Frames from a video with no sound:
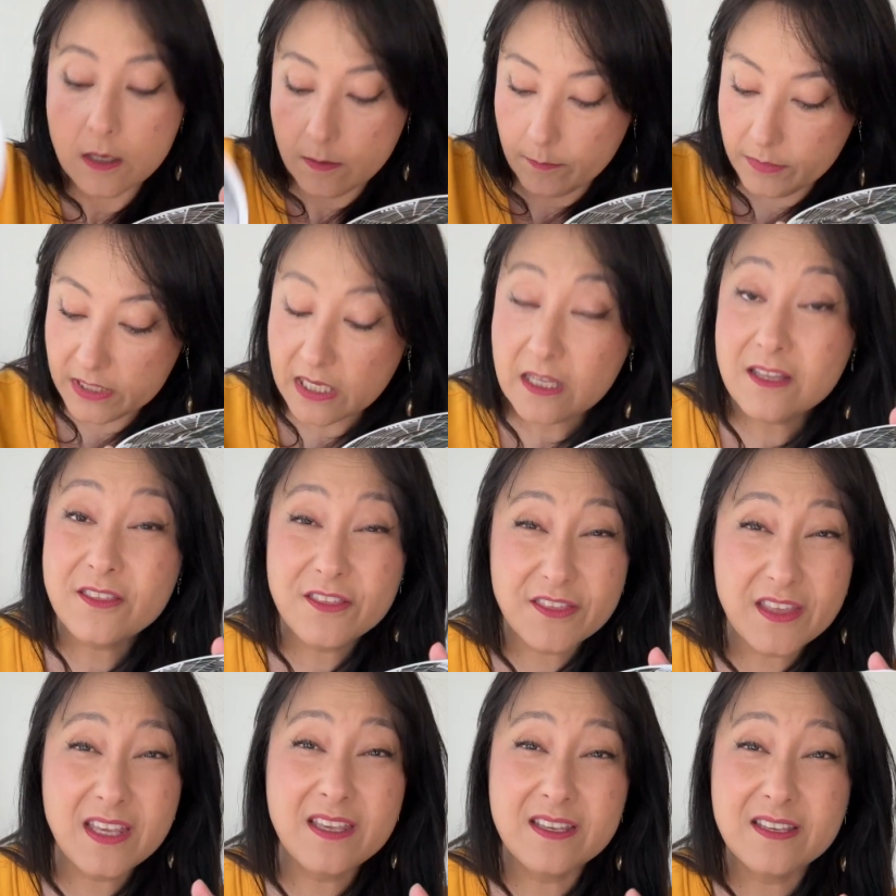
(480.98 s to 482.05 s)
But I
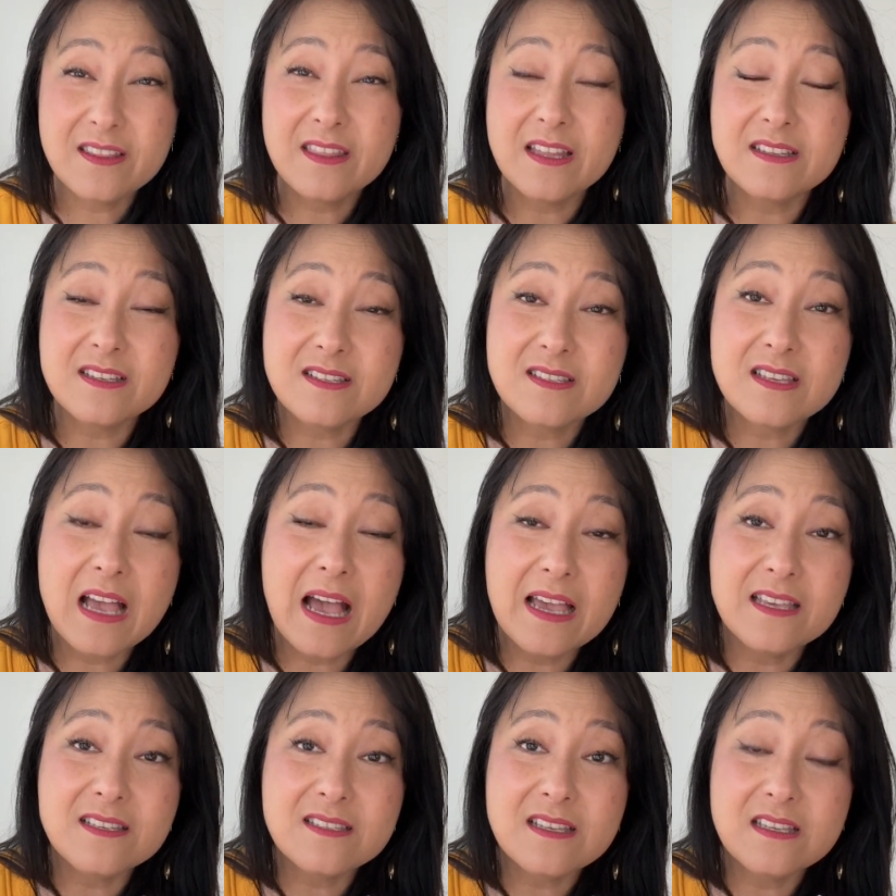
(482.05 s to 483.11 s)
think that the
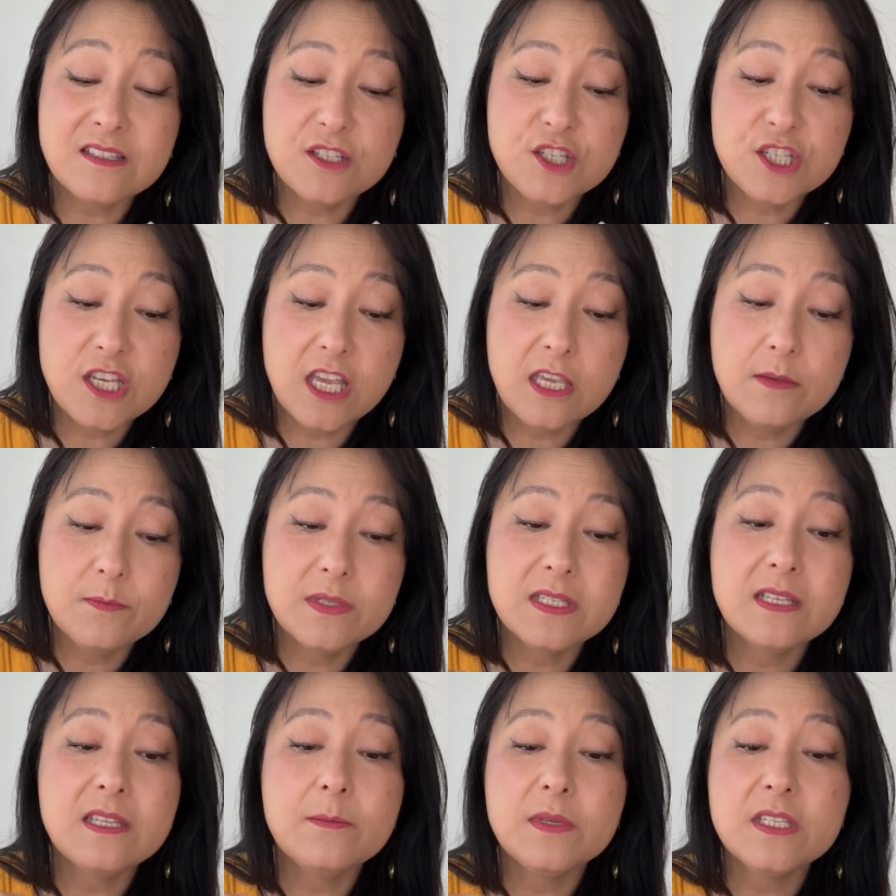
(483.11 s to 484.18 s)
size and the shape is
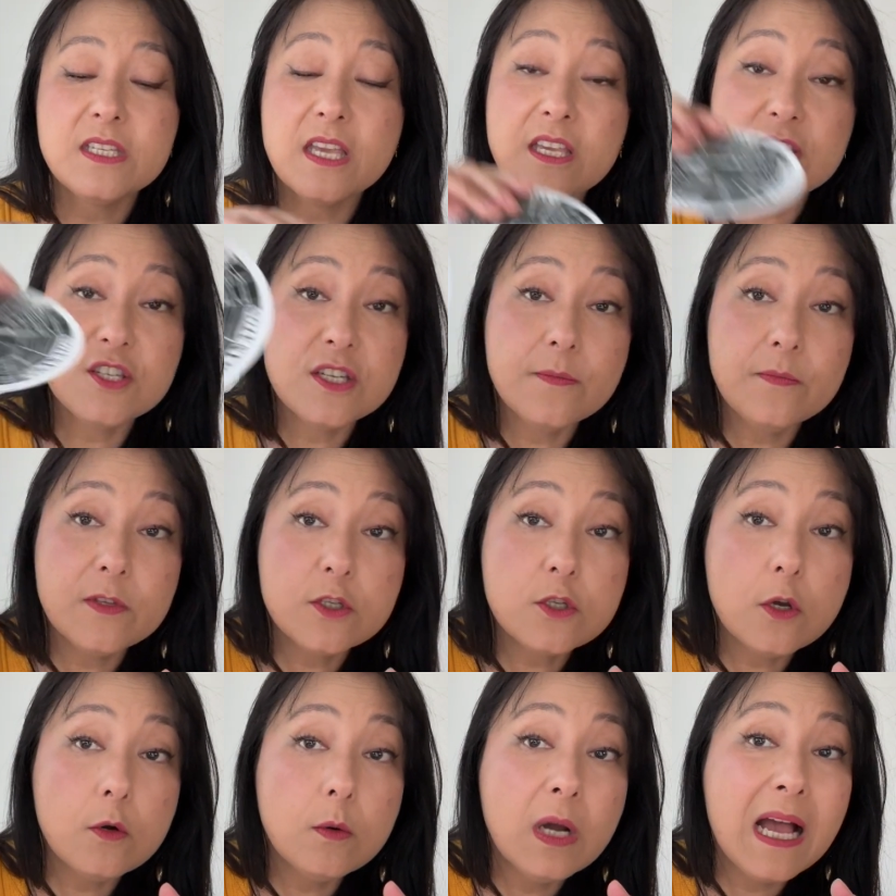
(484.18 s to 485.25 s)
a limitation,
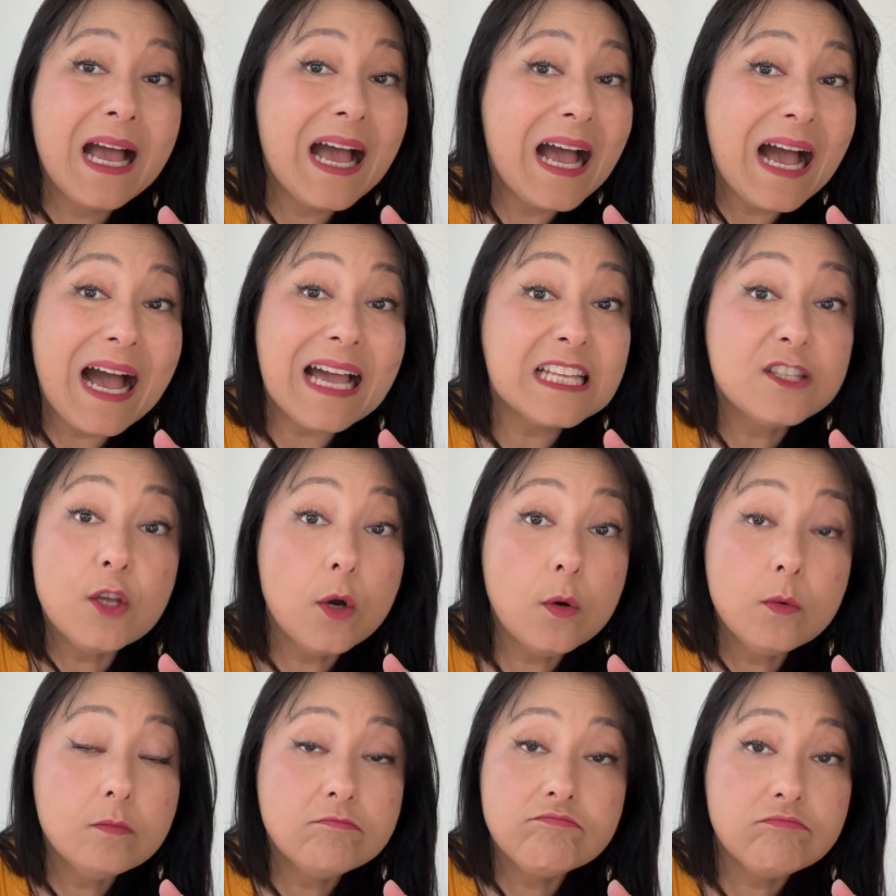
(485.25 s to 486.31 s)
so I
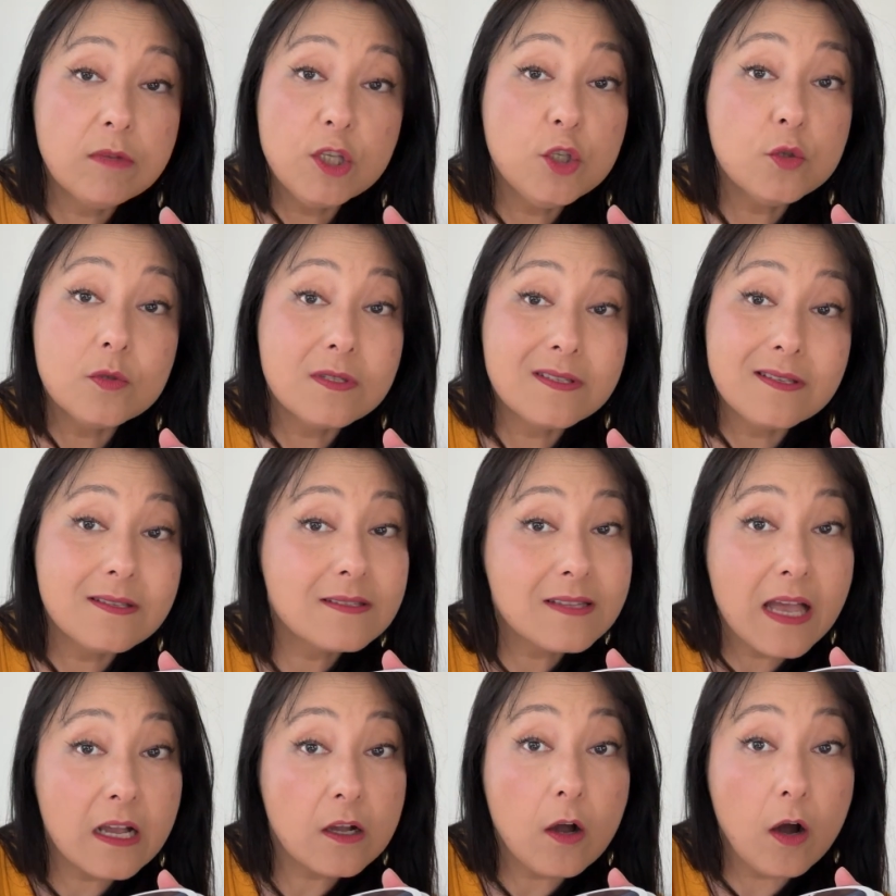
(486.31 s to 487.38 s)
don't use this
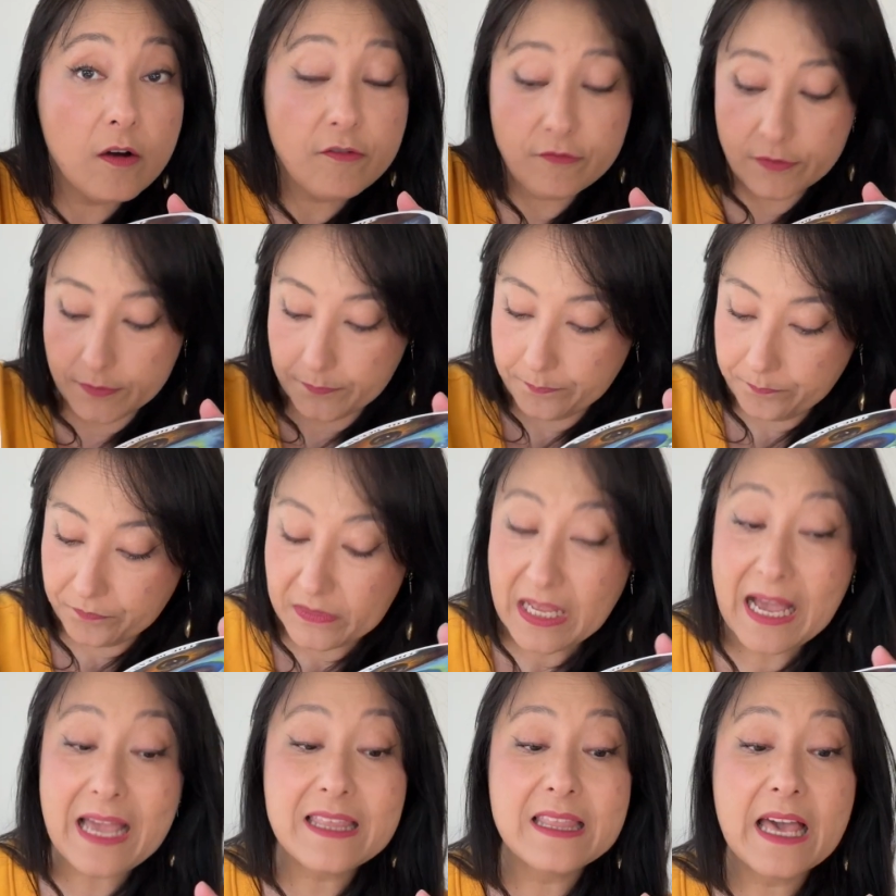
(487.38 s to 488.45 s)
deck often.
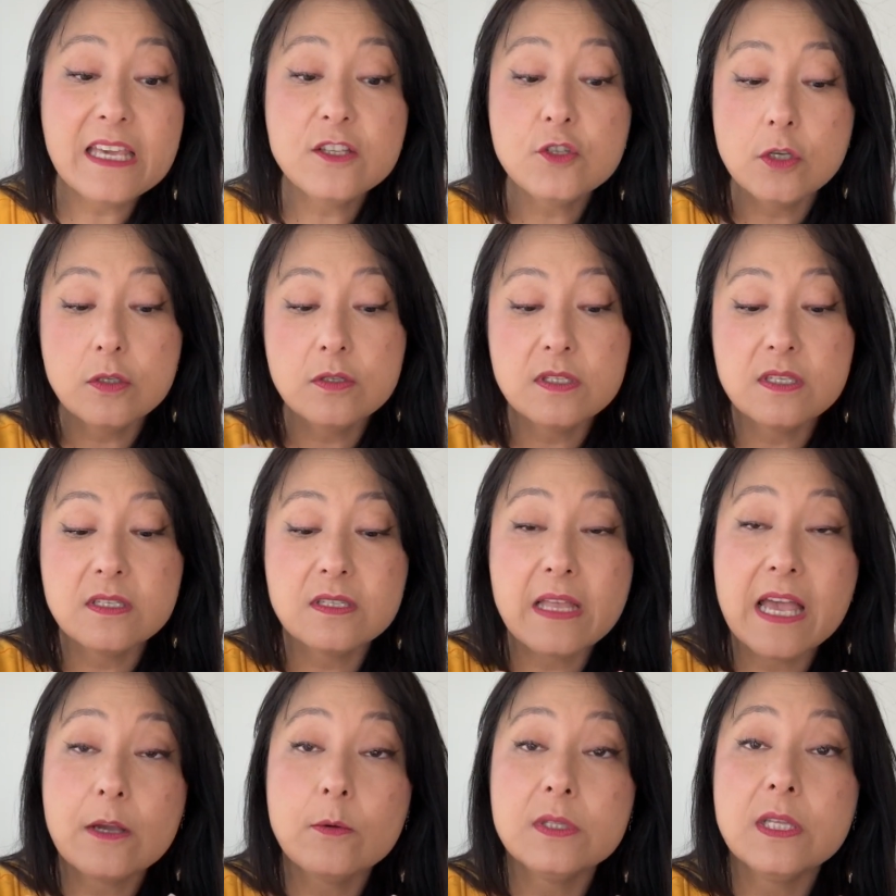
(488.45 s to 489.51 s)
I like to use this
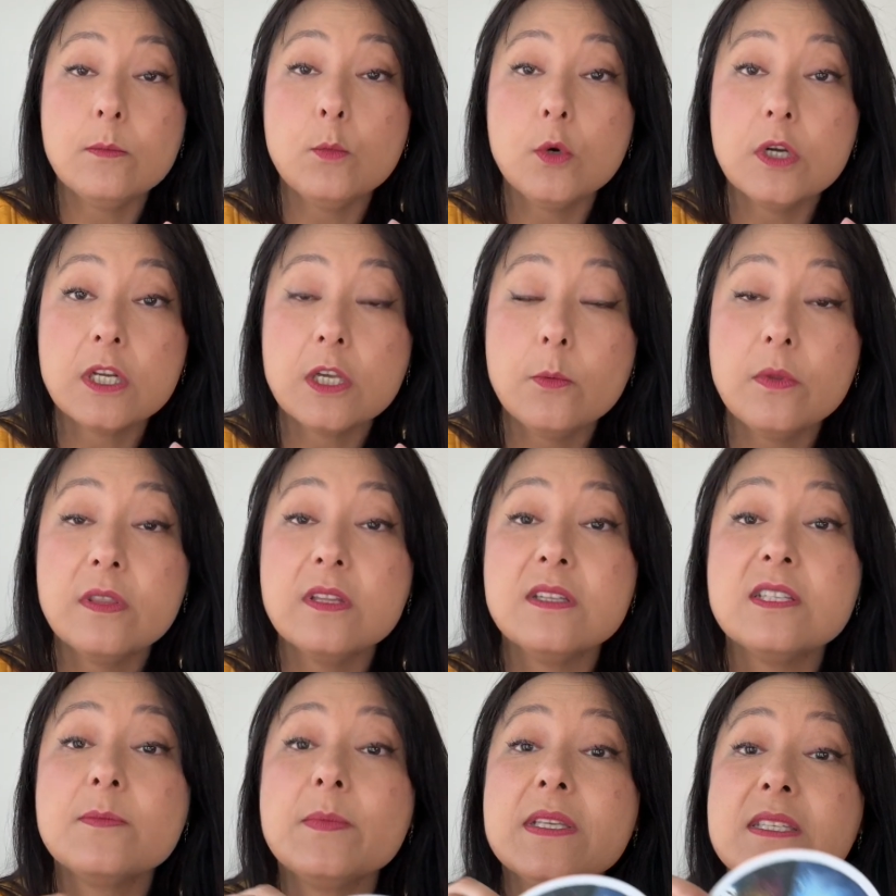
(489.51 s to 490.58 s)
deck when I'm working with a
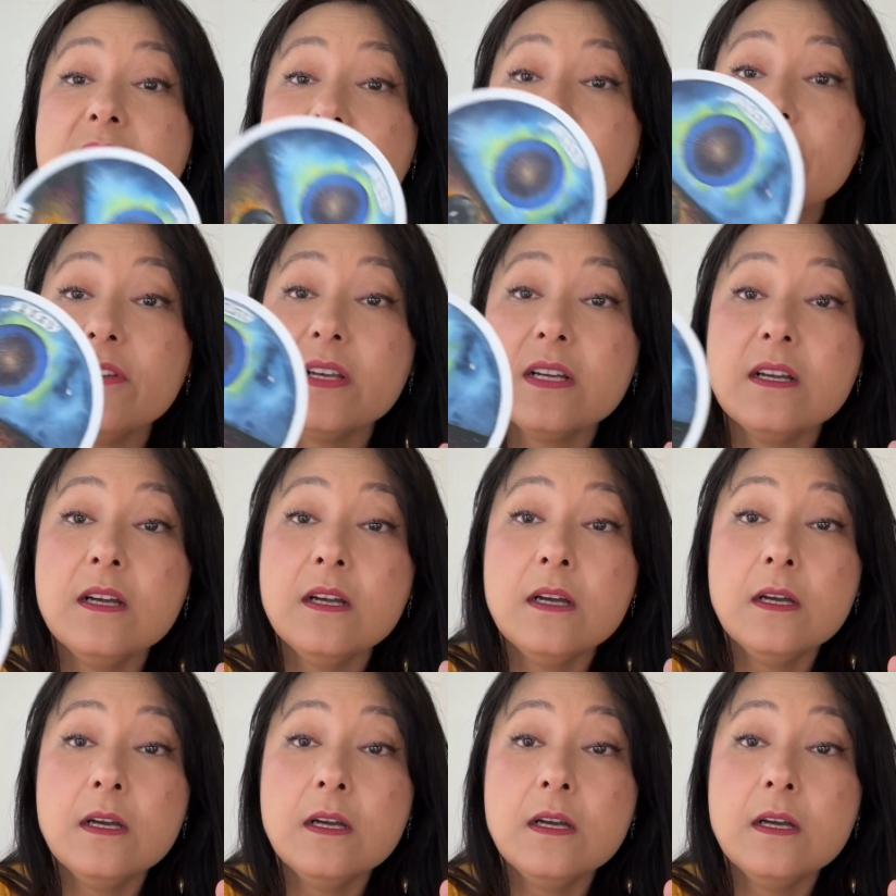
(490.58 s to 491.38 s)
specific